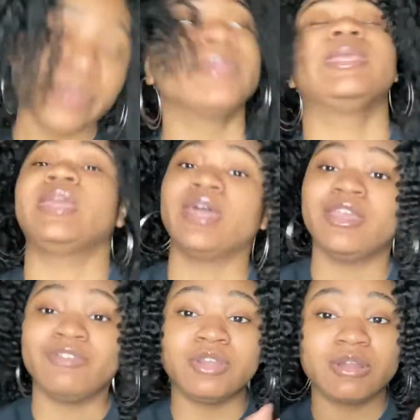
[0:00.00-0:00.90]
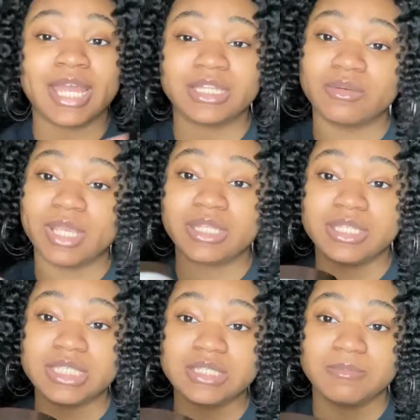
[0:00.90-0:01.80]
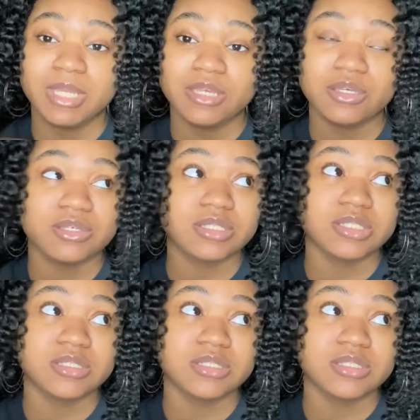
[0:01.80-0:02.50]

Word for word: yeah if you don't like the way this smells